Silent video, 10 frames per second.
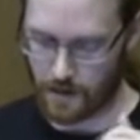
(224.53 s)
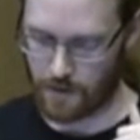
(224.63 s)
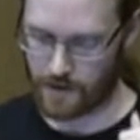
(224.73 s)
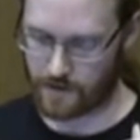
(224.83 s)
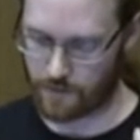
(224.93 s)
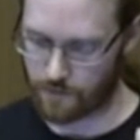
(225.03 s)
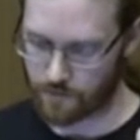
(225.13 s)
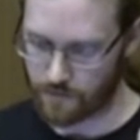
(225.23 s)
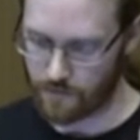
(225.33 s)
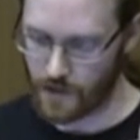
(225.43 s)
But
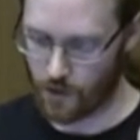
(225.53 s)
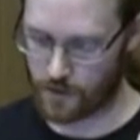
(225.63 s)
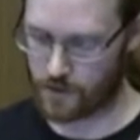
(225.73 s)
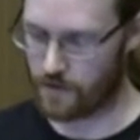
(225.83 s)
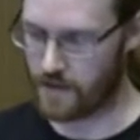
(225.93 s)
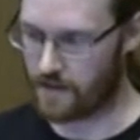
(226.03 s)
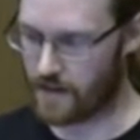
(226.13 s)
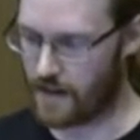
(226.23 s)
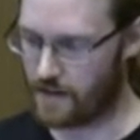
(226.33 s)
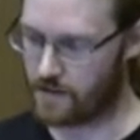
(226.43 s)
also, on the
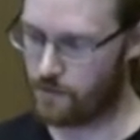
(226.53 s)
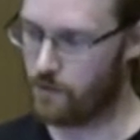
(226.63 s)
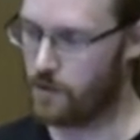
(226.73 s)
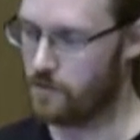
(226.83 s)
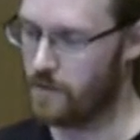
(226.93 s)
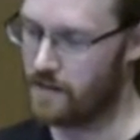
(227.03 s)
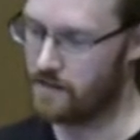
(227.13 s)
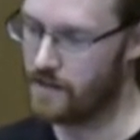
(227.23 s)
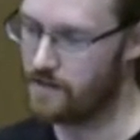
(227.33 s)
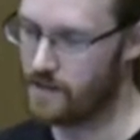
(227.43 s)
other hand, we want to make
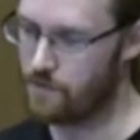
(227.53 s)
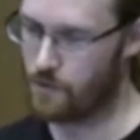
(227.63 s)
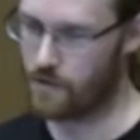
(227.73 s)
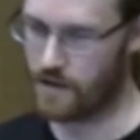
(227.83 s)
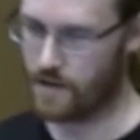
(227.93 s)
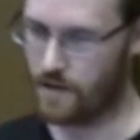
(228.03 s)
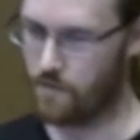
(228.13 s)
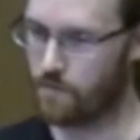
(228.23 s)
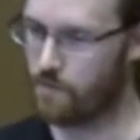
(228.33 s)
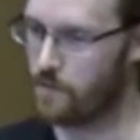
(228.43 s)
it easy
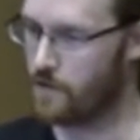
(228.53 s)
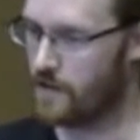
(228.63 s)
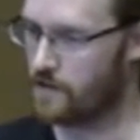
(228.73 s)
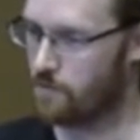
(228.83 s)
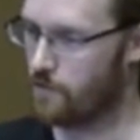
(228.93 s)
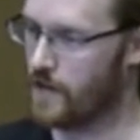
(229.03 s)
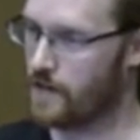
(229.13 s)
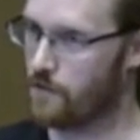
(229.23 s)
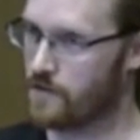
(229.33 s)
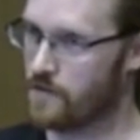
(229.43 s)
for people that provide, for